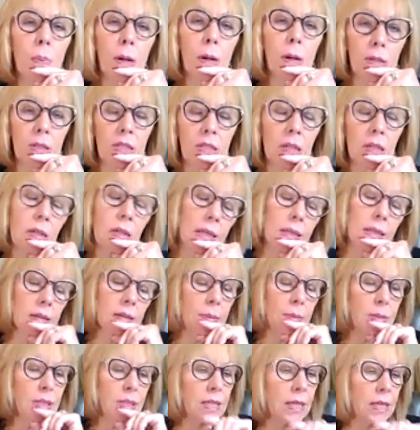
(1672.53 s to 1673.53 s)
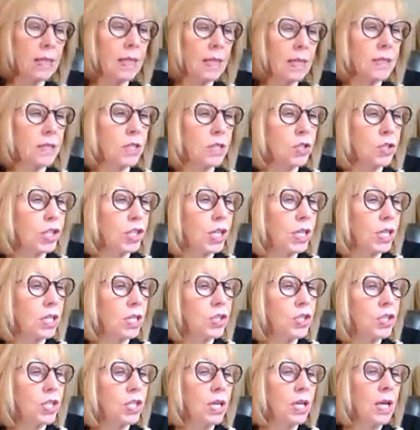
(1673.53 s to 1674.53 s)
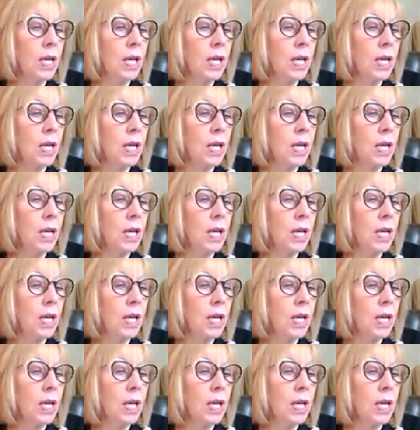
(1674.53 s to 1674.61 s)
person. That hasn't changed.